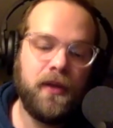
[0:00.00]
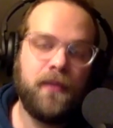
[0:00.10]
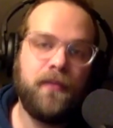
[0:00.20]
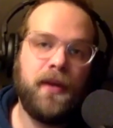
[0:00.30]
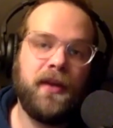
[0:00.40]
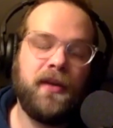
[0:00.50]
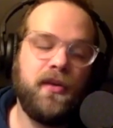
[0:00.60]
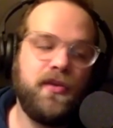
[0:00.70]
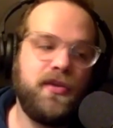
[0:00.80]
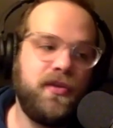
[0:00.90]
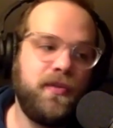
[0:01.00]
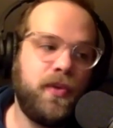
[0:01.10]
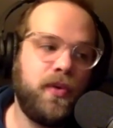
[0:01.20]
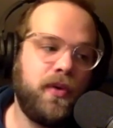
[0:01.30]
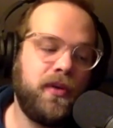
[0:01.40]
My go-to
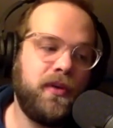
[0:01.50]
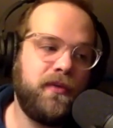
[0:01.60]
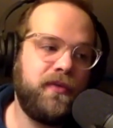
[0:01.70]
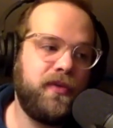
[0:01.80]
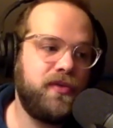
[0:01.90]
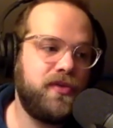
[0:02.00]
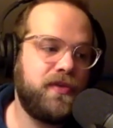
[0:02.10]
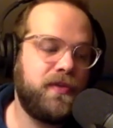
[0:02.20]
Portland food spot.